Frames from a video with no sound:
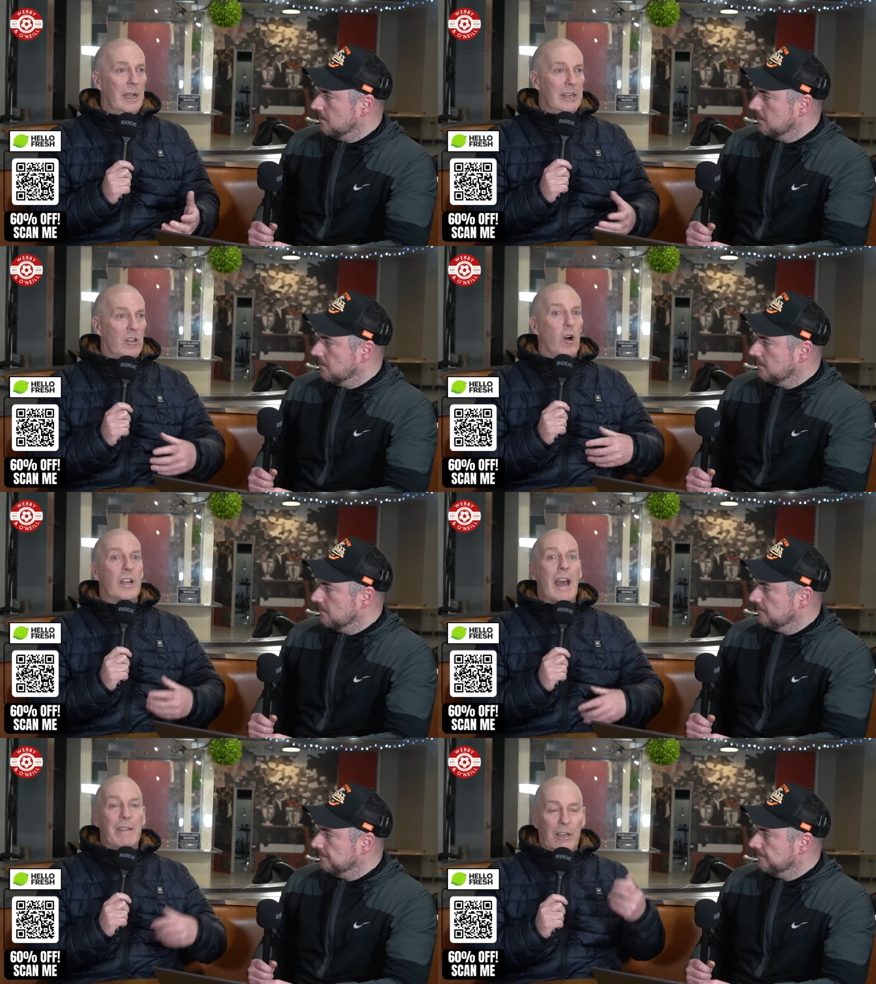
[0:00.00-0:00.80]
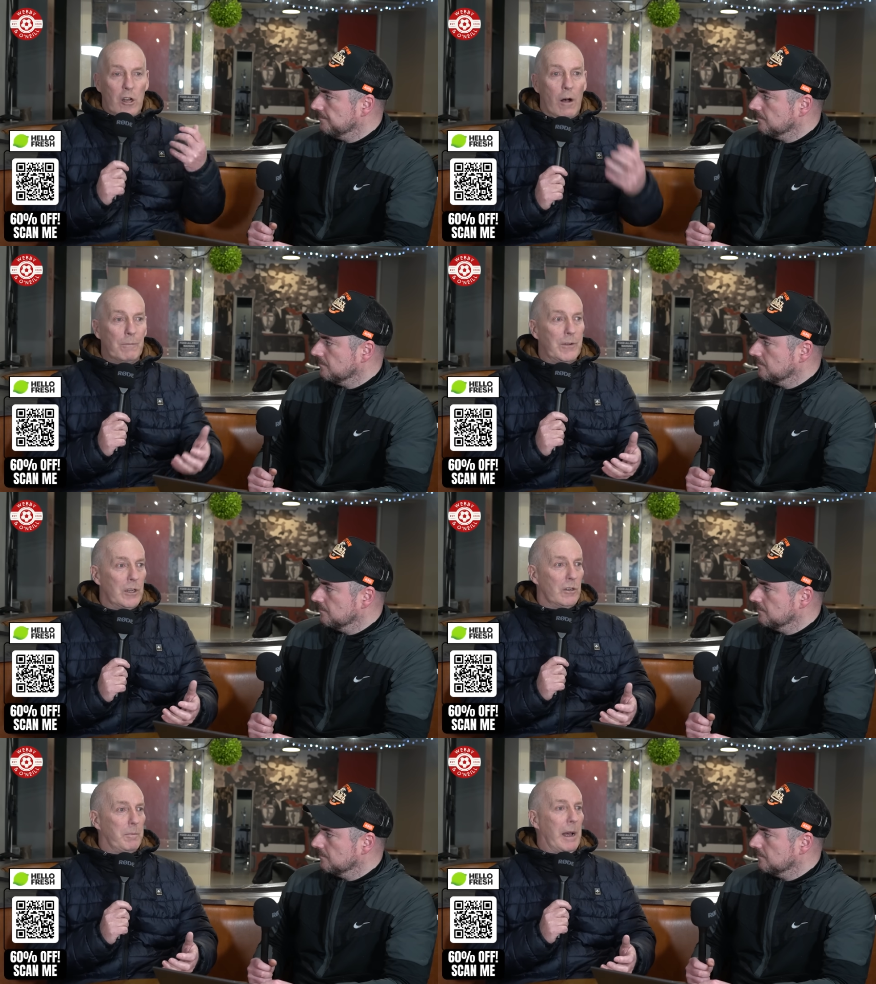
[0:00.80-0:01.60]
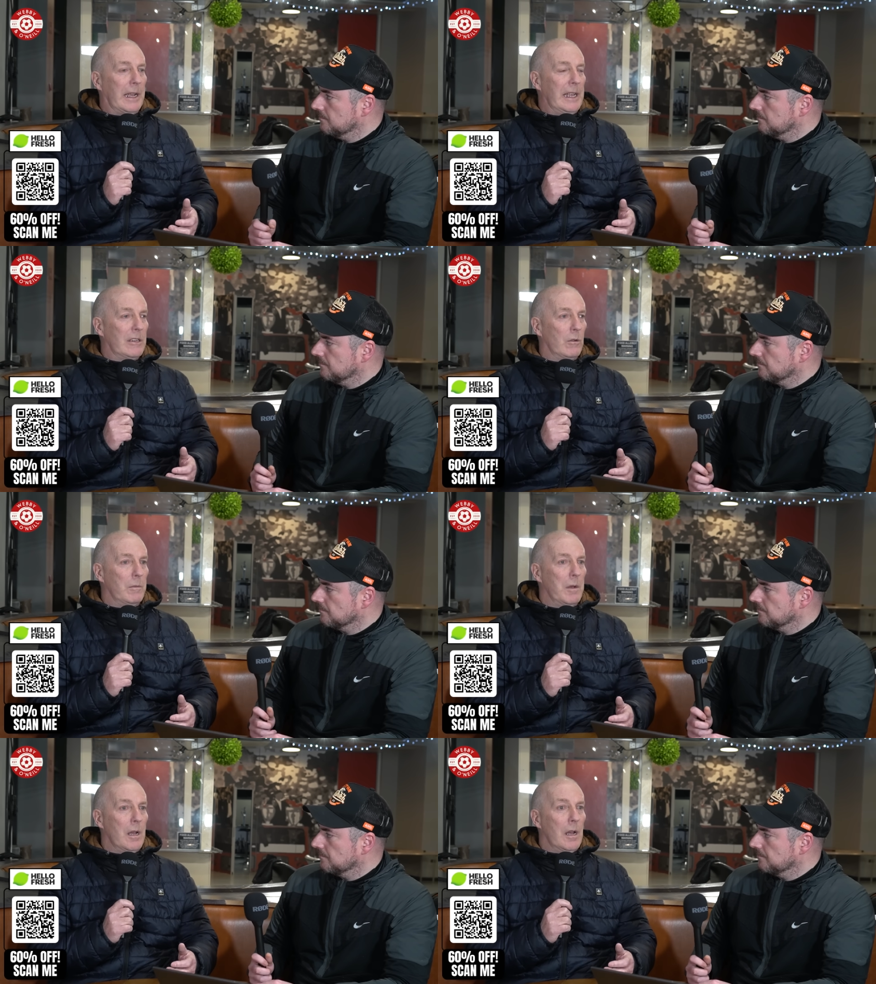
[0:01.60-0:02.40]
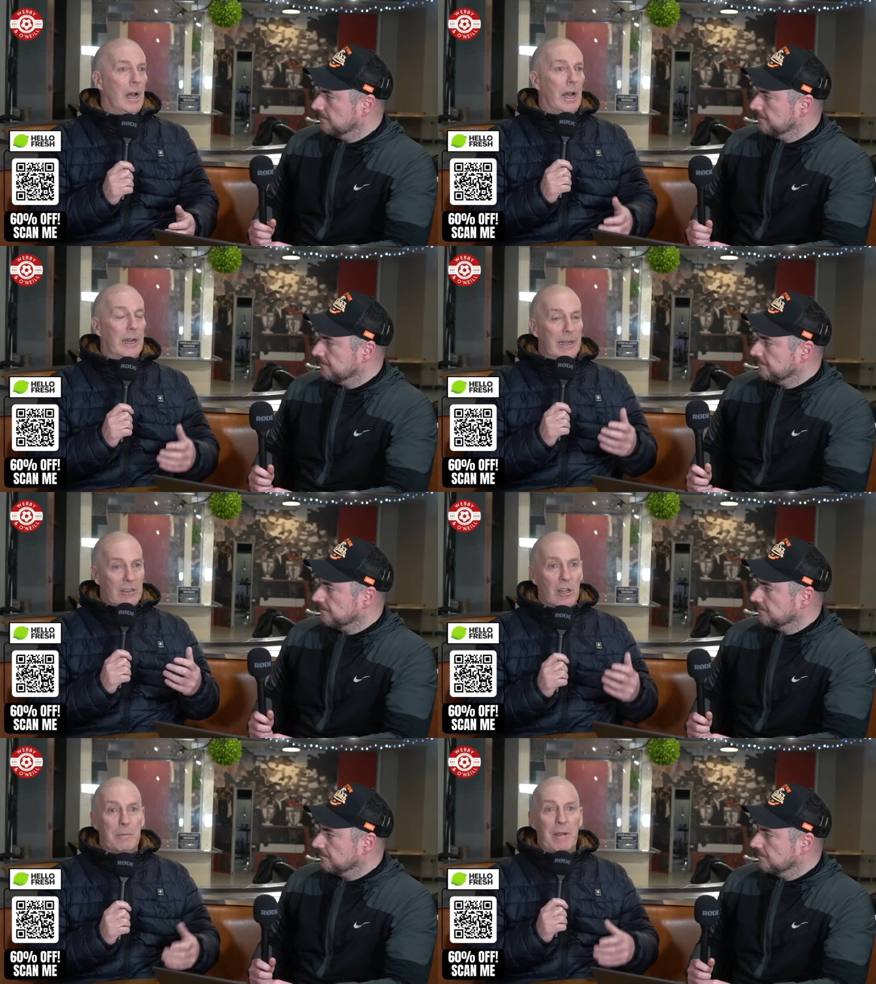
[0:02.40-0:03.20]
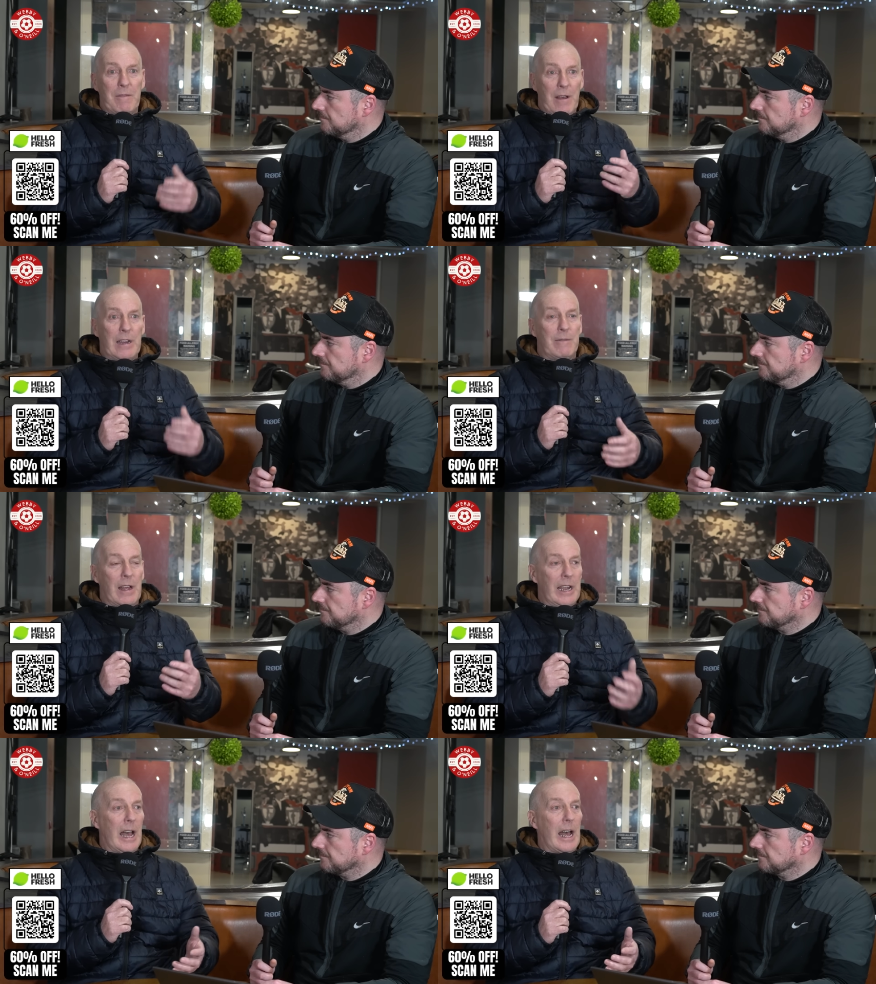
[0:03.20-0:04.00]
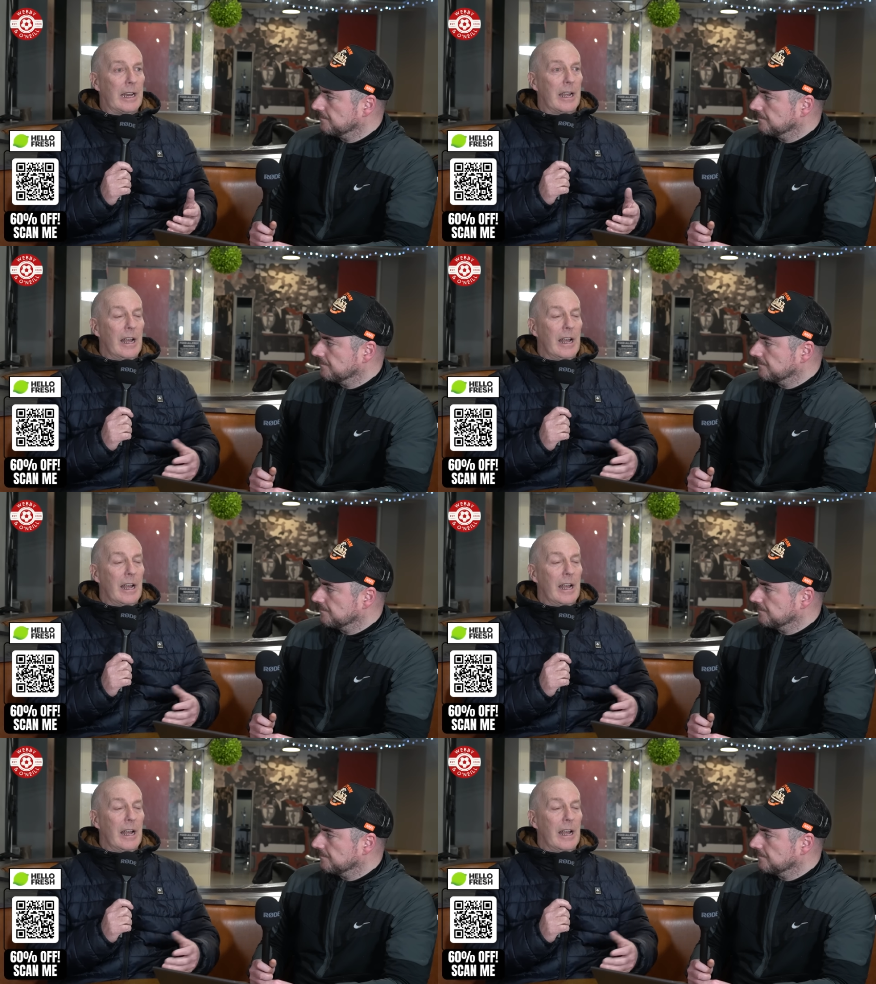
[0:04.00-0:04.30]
Speaker 1: He's got to get the confidence back into him, and it's going to be very very hard.